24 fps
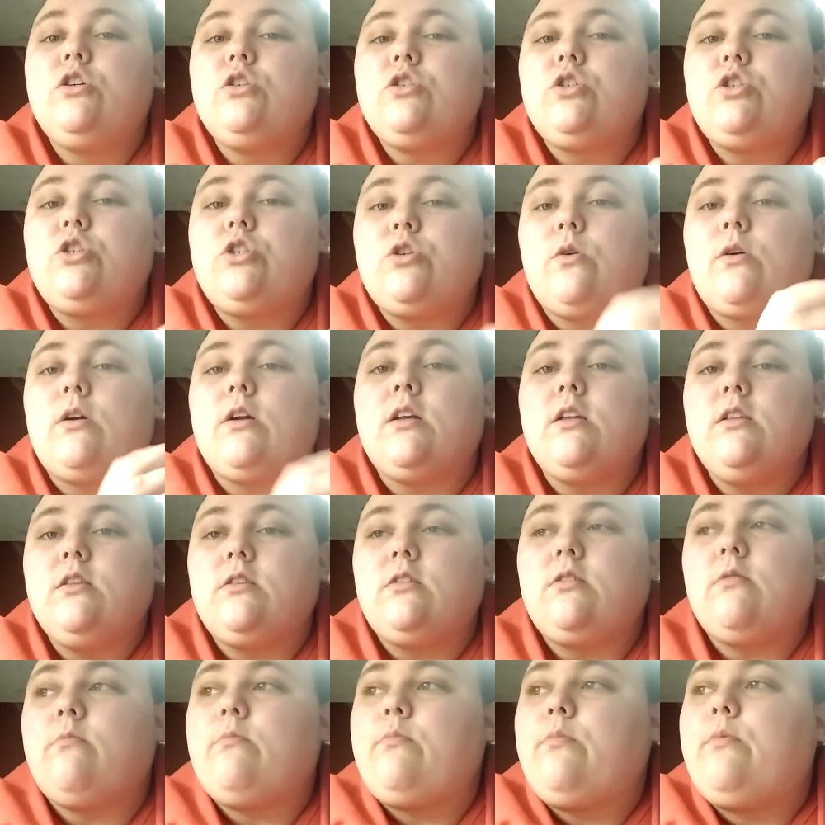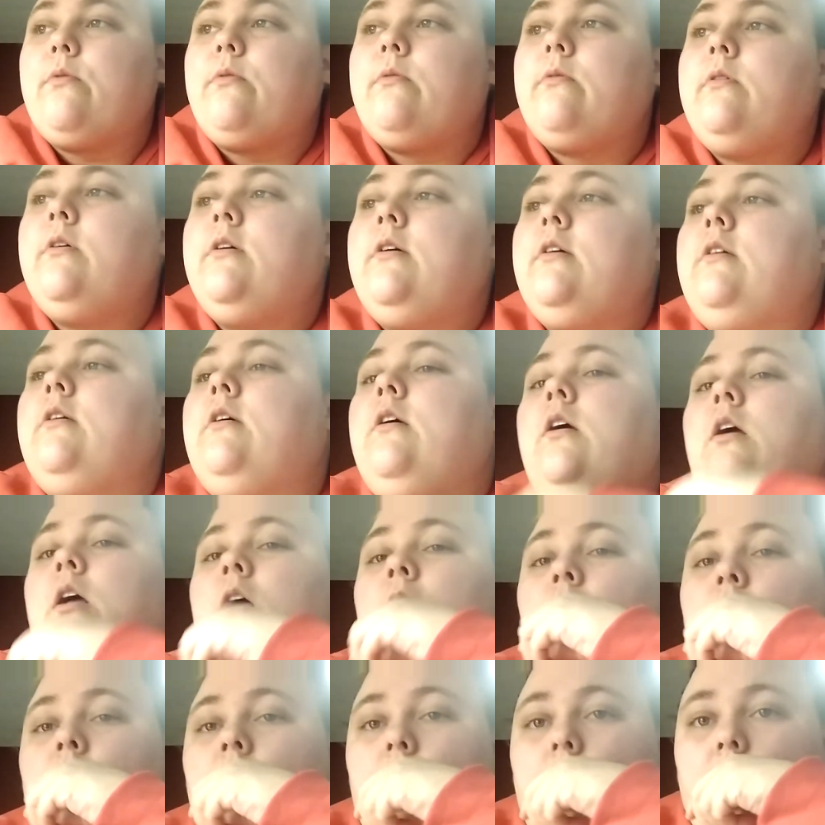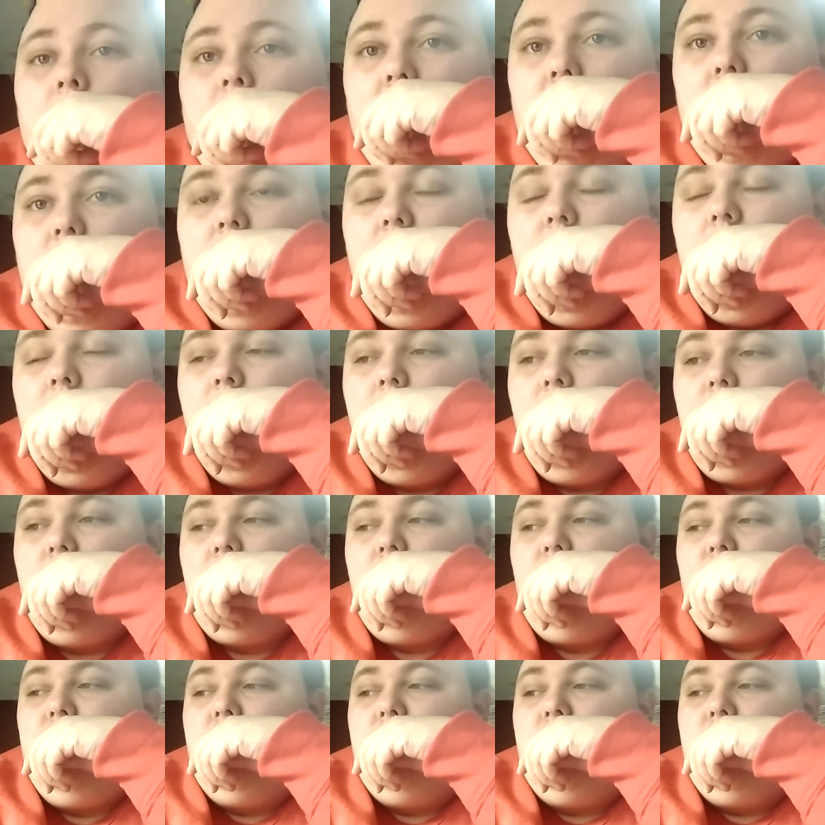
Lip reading: short and simple. But,